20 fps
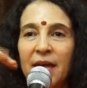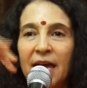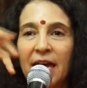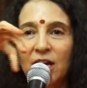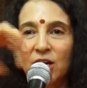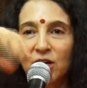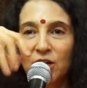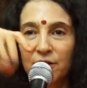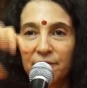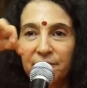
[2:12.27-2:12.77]

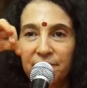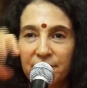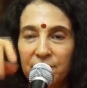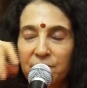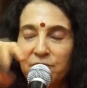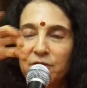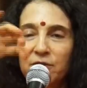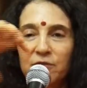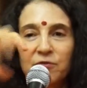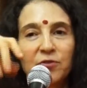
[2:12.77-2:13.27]
Air.
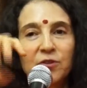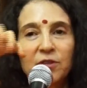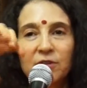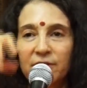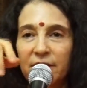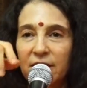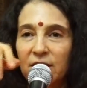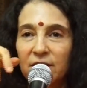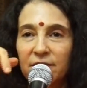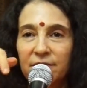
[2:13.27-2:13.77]
Full of
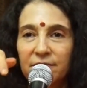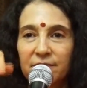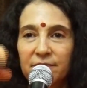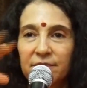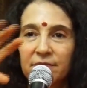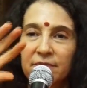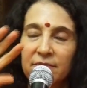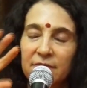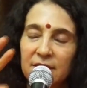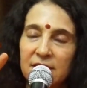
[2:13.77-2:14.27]
air.
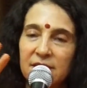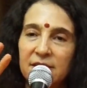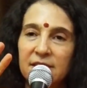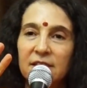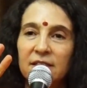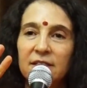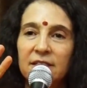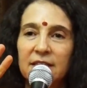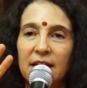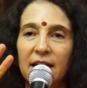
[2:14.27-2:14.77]

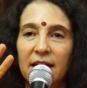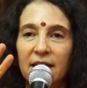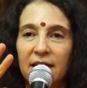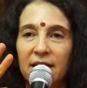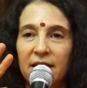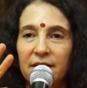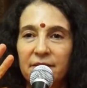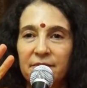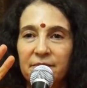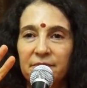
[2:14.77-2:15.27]
Sealed tight.